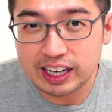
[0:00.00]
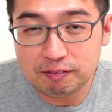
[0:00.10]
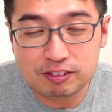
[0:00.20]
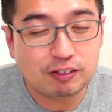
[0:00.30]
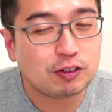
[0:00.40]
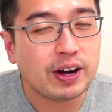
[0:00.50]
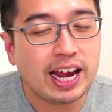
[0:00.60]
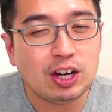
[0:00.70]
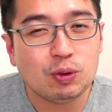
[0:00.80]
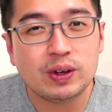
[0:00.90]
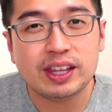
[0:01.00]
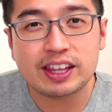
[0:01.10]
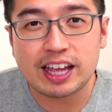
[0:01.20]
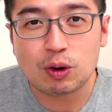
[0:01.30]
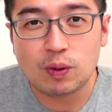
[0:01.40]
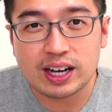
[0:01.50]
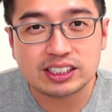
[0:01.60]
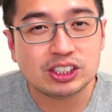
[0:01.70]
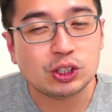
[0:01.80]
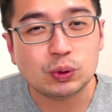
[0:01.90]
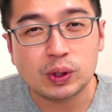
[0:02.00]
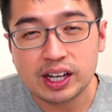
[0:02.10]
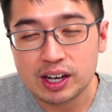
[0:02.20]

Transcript: helpful for anyone that wants to